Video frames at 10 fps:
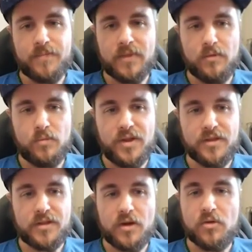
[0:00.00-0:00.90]

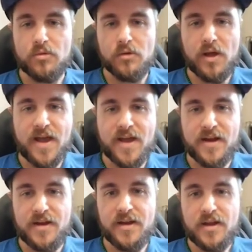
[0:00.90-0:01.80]
with a cool
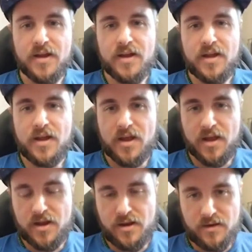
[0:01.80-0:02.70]
head
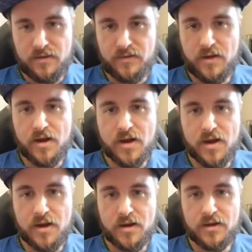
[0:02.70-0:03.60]
and
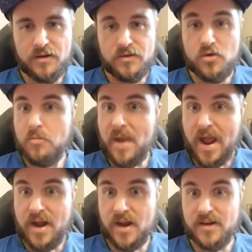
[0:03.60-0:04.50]
no
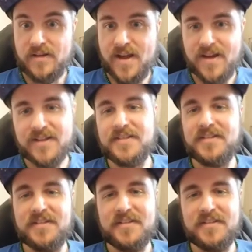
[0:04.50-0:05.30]
panic attacks.